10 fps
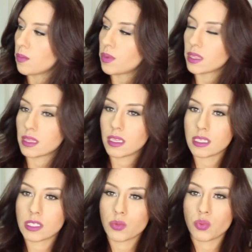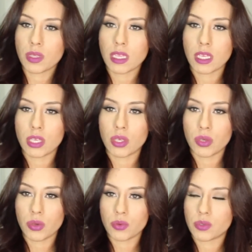But it's a really
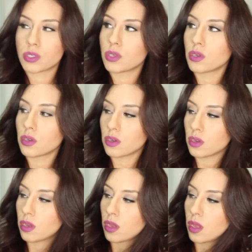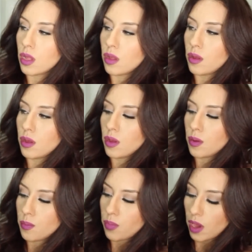cute
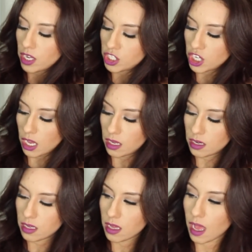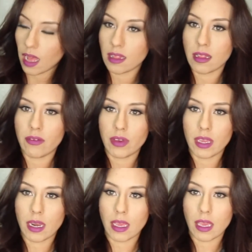body chain. I love
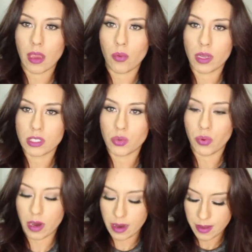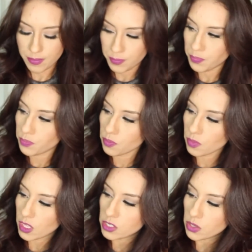it and I can't wait to wear it.
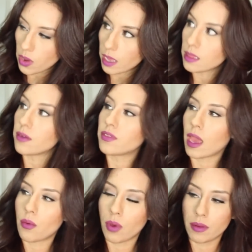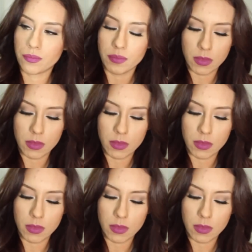So I love that one.